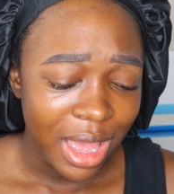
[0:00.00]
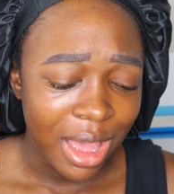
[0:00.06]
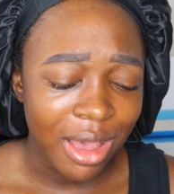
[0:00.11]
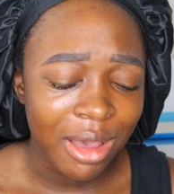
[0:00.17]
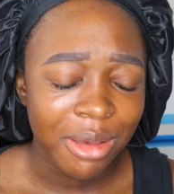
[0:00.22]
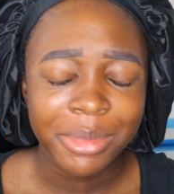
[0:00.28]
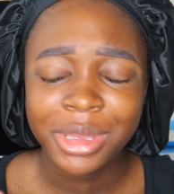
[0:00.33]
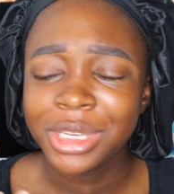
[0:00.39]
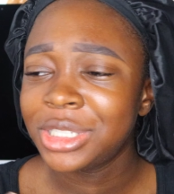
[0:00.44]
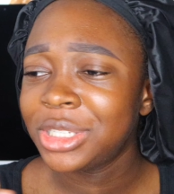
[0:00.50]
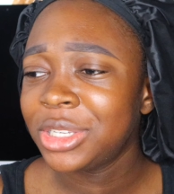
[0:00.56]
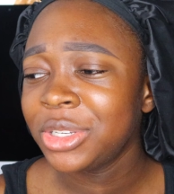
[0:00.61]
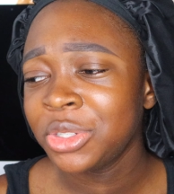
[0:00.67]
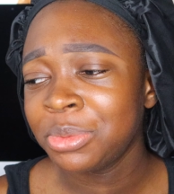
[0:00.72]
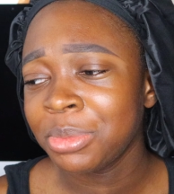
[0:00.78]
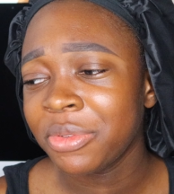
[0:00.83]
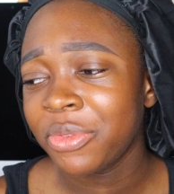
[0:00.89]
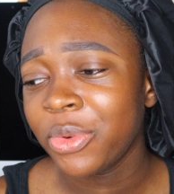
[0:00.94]

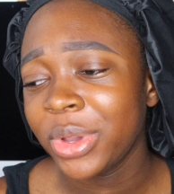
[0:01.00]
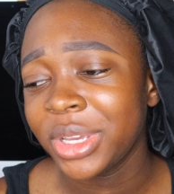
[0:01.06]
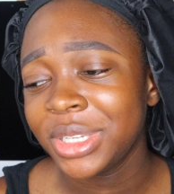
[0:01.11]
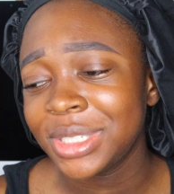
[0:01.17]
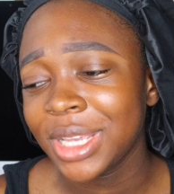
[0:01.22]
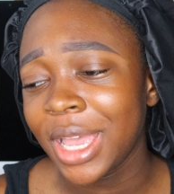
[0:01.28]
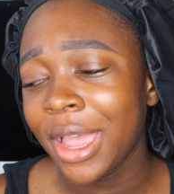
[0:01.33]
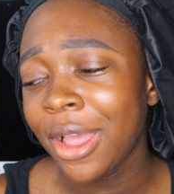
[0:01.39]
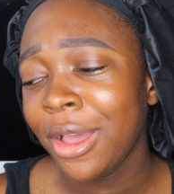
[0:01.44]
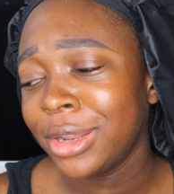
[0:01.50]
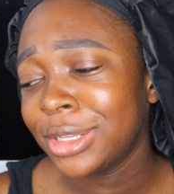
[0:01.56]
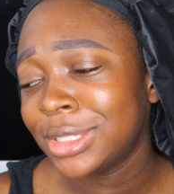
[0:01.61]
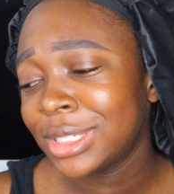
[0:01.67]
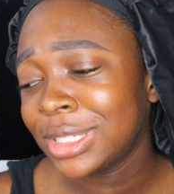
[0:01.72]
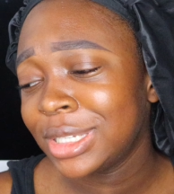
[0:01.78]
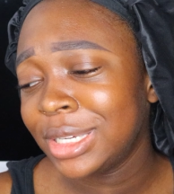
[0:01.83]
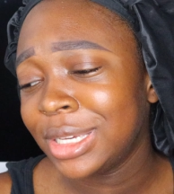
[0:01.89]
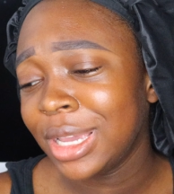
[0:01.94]
Excuse my voice. I
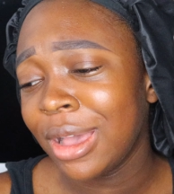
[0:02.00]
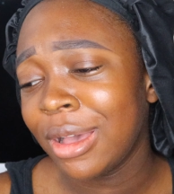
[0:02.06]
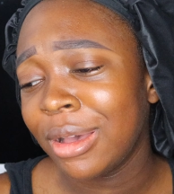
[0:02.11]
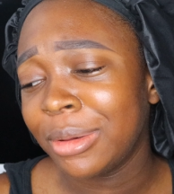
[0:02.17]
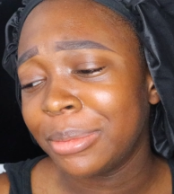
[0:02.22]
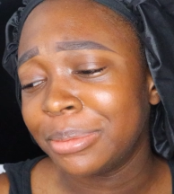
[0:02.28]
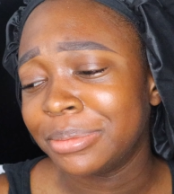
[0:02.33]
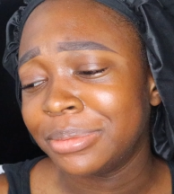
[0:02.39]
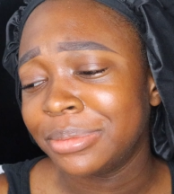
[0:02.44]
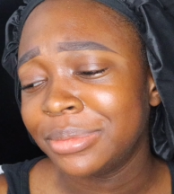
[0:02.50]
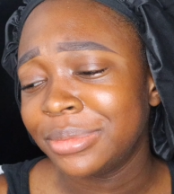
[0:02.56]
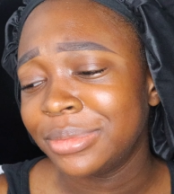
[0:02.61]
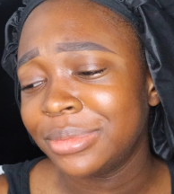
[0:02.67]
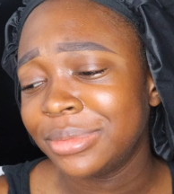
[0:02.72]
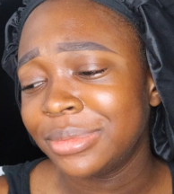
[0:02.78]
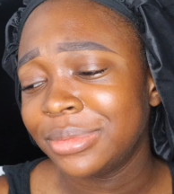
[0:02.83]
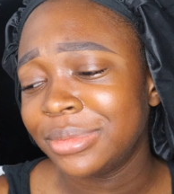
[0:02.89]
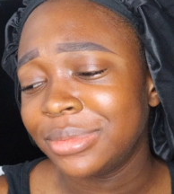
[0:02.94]
honestly, I
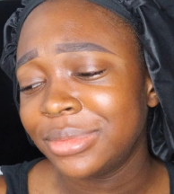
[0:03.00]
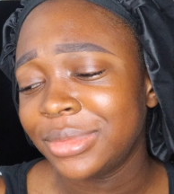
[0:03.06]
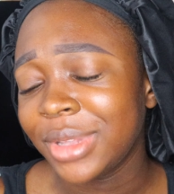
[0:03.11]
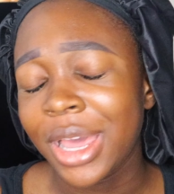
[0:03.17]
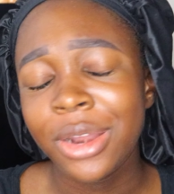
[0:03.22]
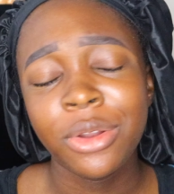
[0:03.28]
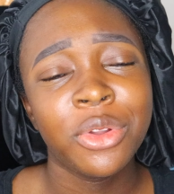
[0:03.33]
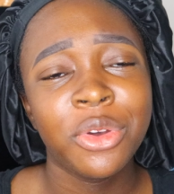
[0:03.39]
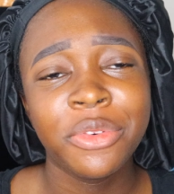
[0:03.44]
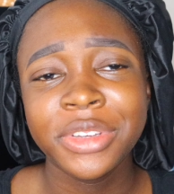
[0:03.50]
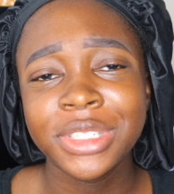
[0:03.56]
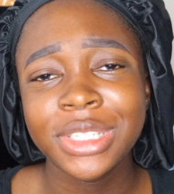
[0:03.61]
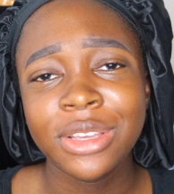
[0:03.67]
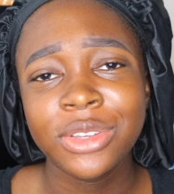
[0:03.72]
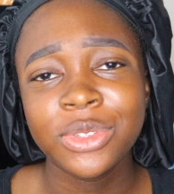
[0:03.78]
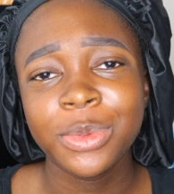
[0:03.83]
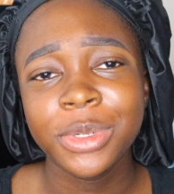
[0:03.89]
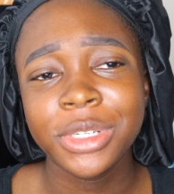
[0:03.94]
don't know if it
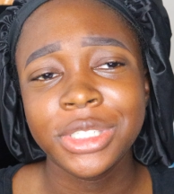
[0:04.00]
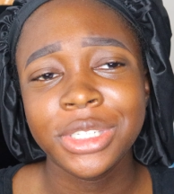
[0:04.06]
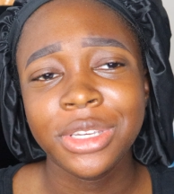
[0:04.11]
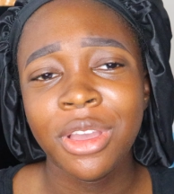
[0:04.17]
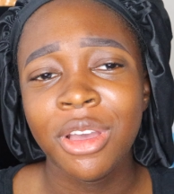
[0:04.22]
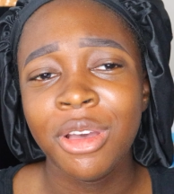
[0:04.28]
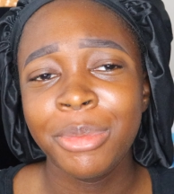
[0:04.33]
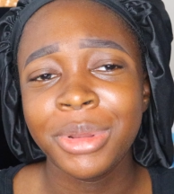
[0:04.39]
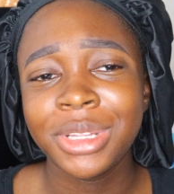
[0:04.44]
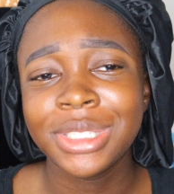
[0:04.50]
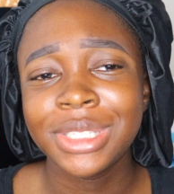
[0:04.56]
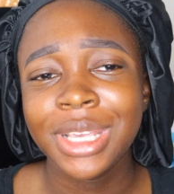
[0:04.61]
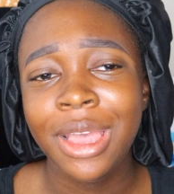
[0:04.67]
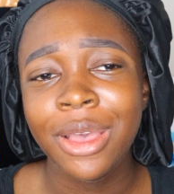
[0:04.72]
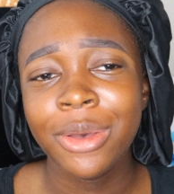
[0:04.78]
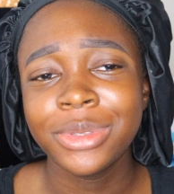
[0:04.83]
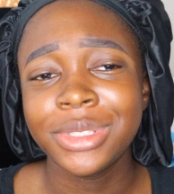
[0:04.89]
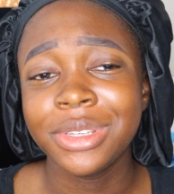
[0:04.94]
sounds weird to y'all, but it
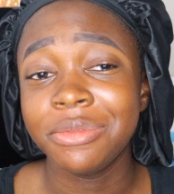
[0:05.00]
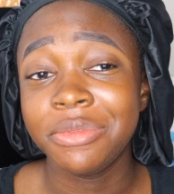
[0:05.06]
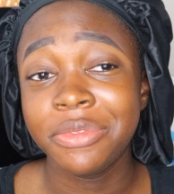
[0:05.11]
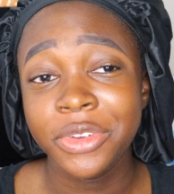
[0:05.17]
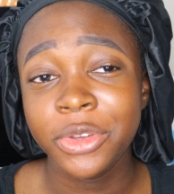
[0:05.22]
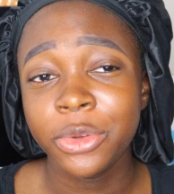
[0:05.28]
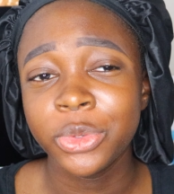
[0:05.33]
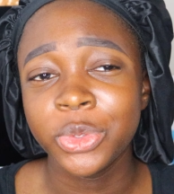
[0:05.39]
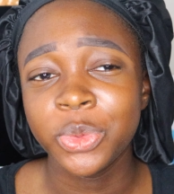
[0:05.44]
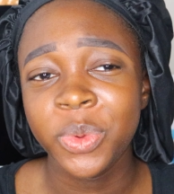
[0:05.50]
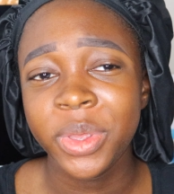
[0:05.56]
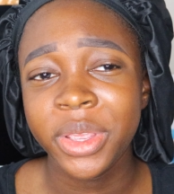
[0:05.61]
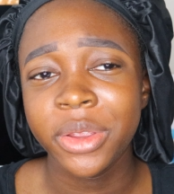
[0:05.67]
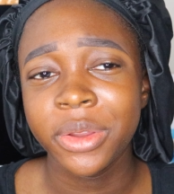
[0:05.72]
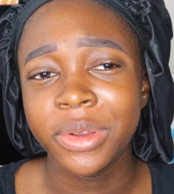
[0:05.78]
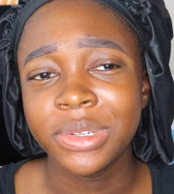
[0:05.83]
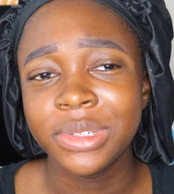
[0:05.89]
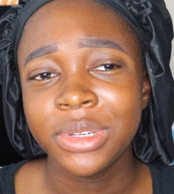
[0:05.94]
sounds and feels
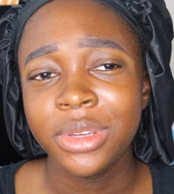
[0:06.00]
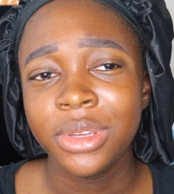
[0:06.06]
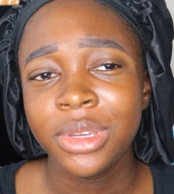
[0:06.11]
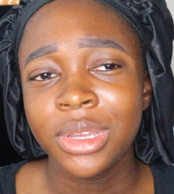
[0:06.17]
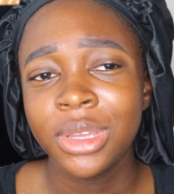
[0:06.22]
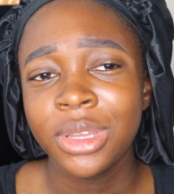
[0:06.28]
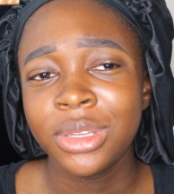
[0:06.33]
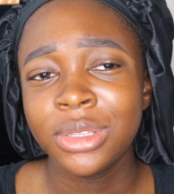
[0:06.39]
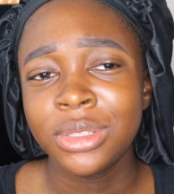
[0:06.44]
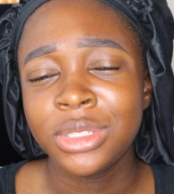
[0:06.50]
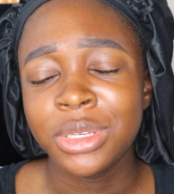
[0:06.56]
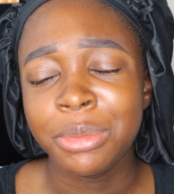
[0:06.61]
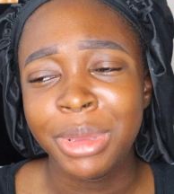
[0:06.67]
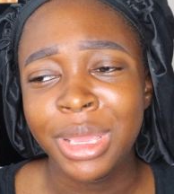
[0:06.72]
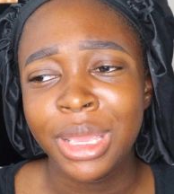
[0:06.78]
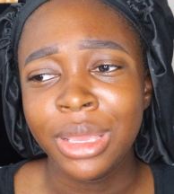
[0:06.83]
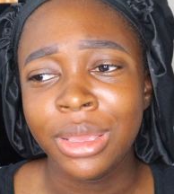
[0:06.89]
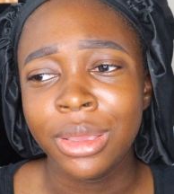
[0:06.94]
weird to
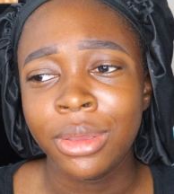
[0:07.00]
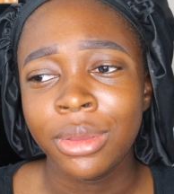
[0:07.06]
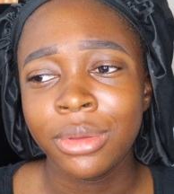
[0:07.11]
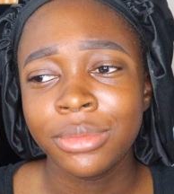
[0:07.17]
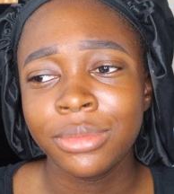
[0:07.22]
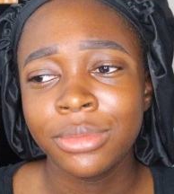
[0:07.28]
me.